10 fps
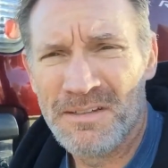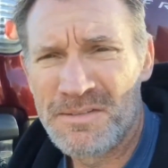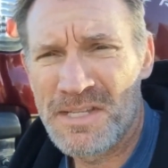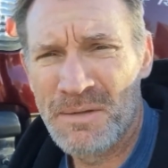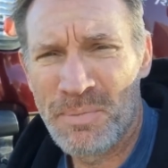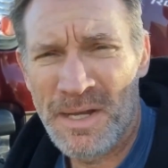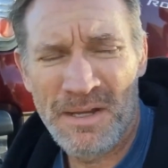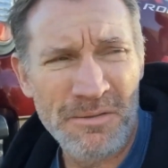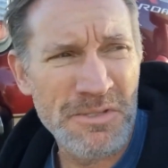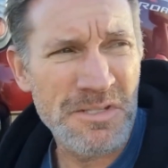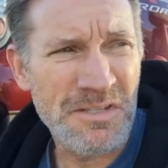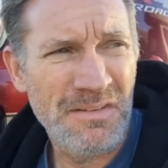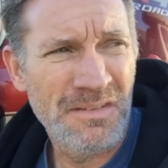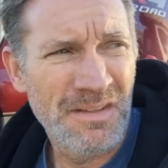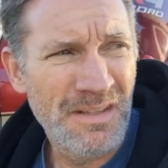10 pounds
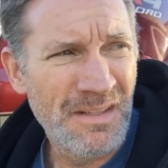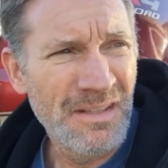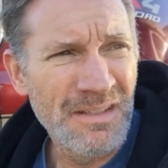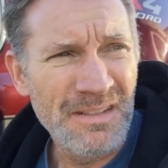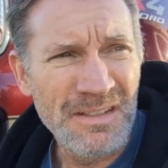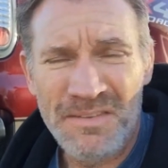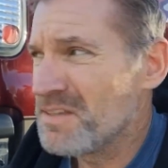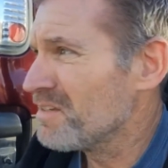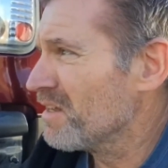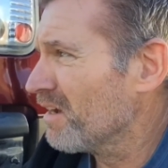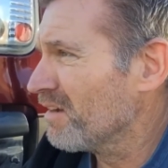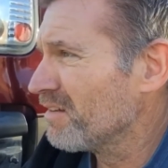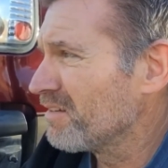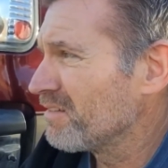in the